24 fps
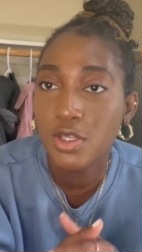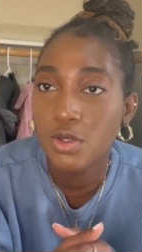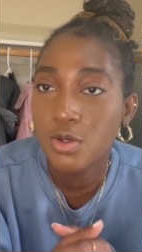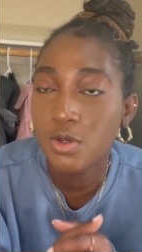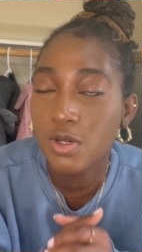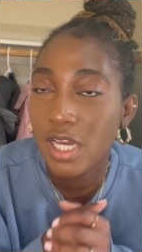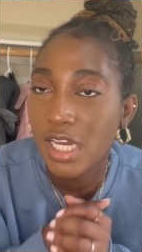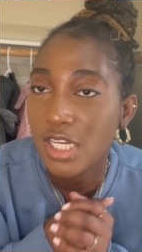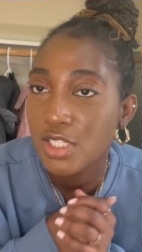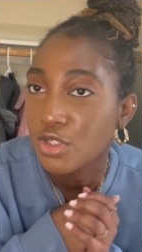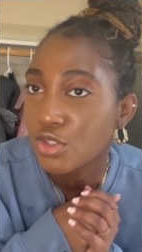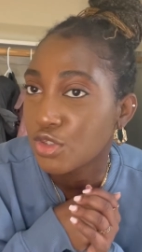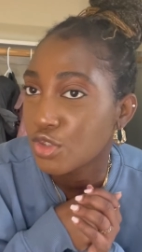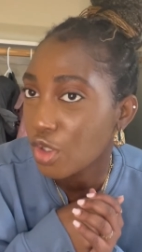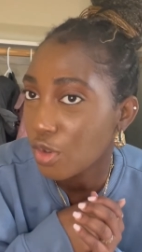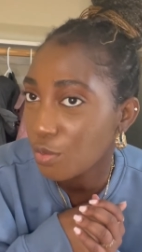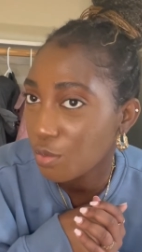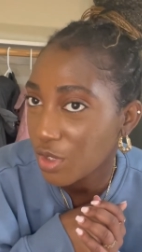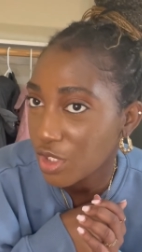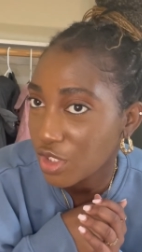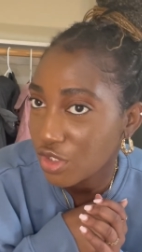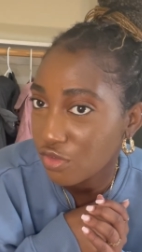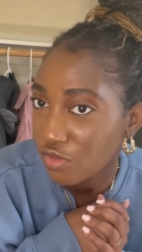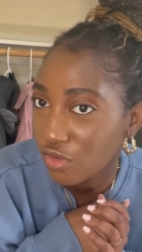you guys so
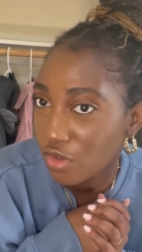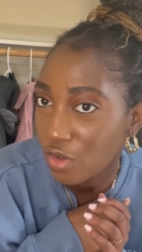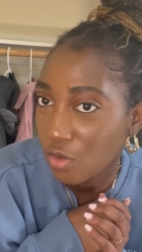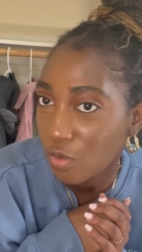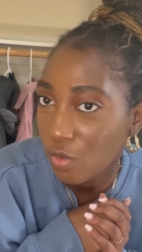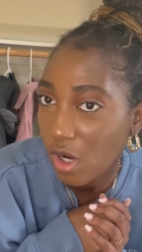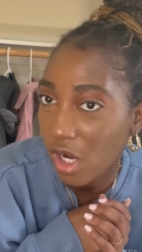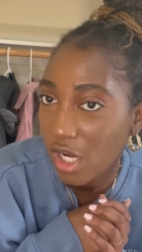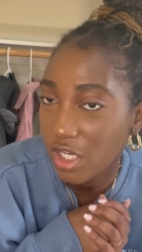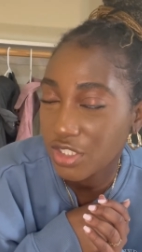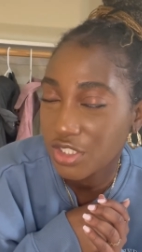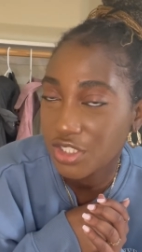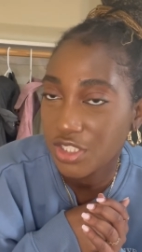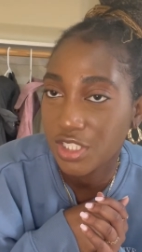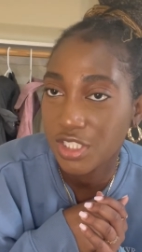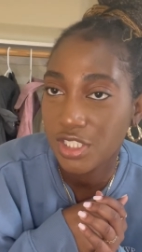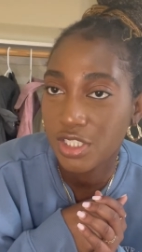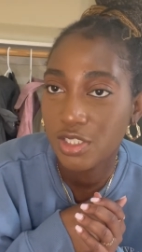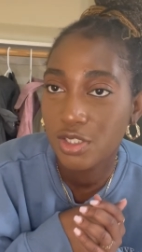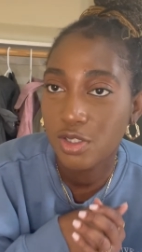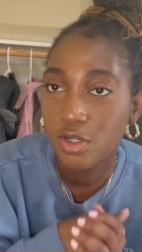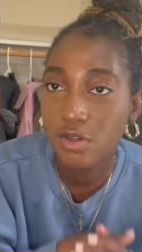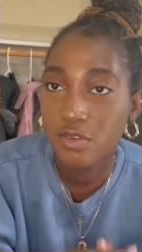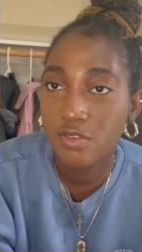much for
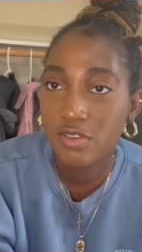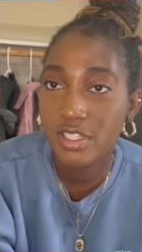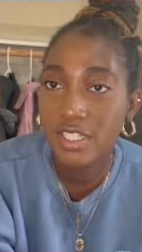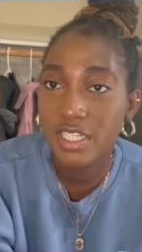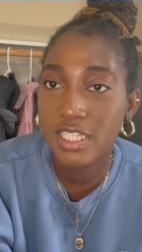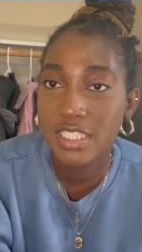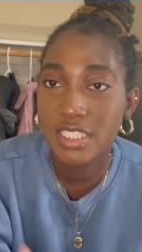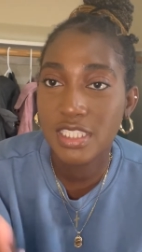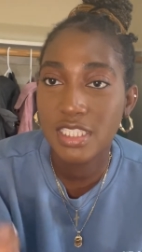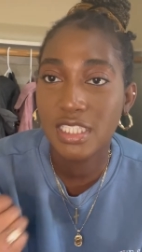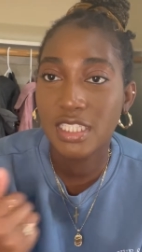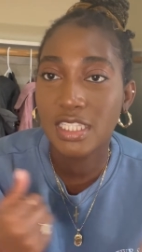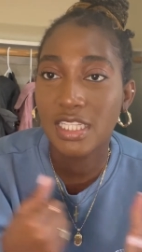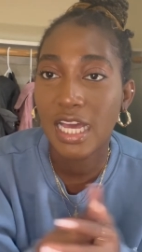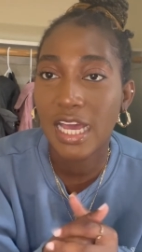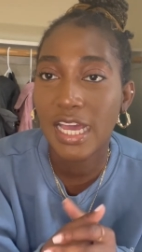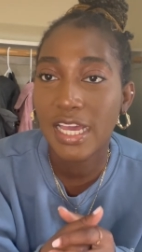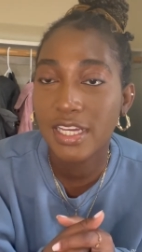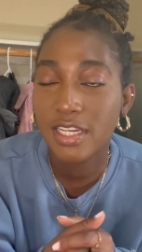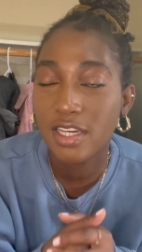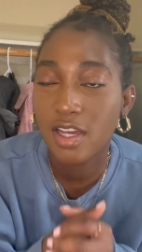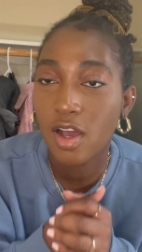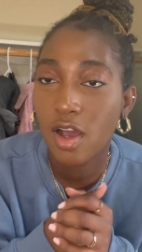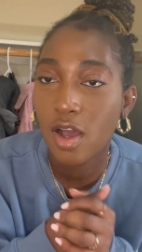watching. Don't forget to
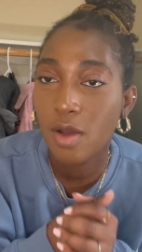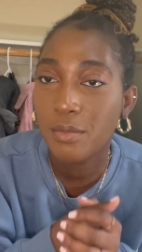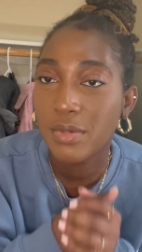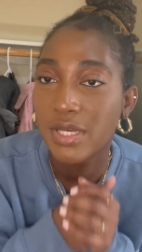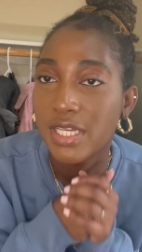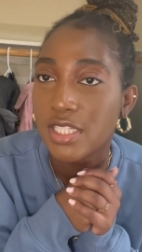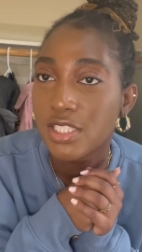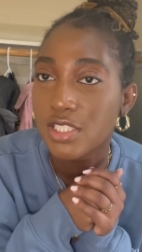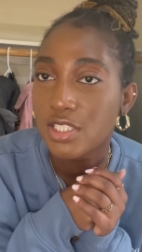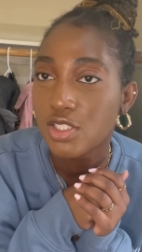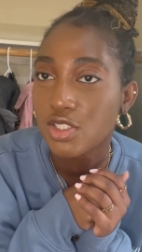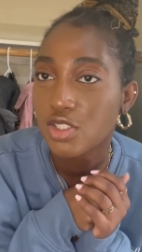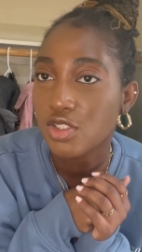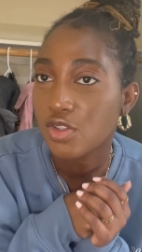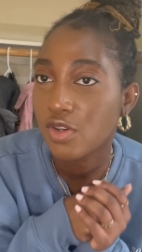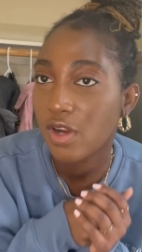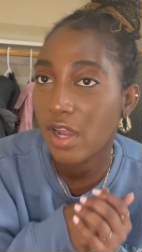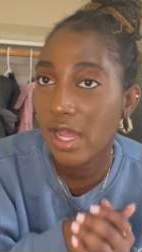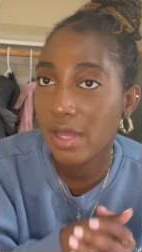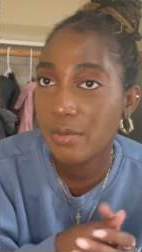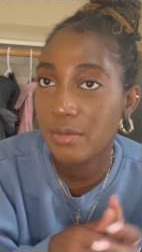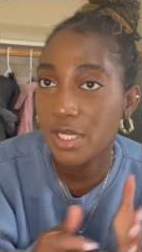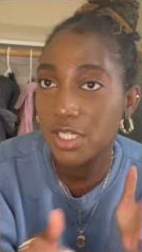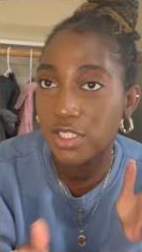like, comment, and
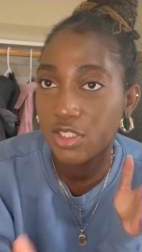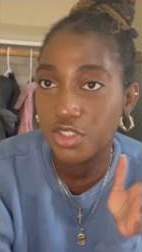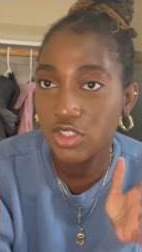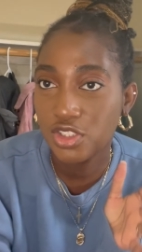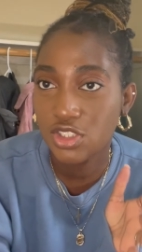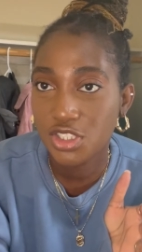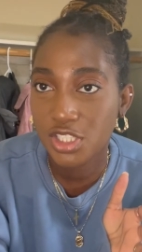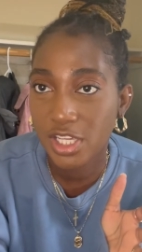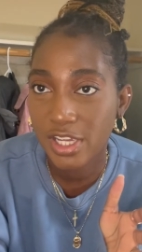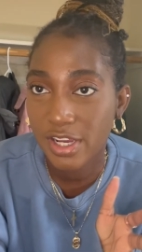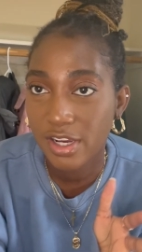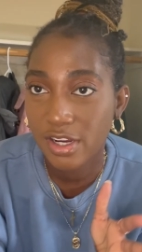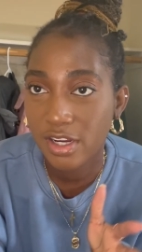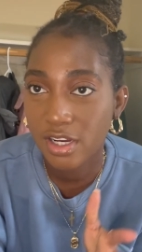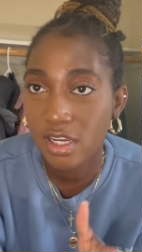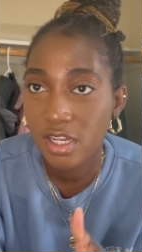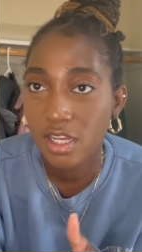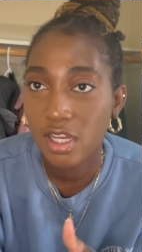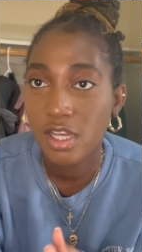subscribe, and share.